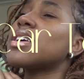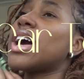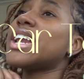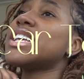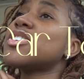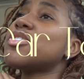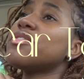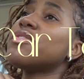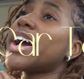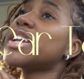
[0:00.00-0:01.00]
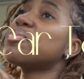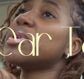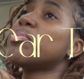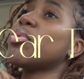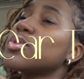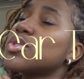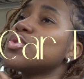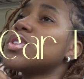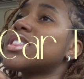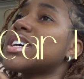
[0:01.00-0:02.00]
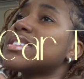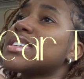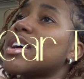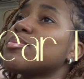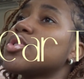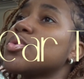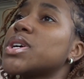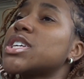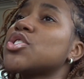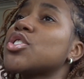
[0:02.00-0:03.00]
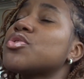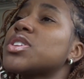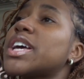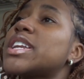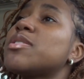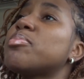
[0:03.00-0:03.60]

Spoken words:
I need to start inviting people to the things that I'm doing church related,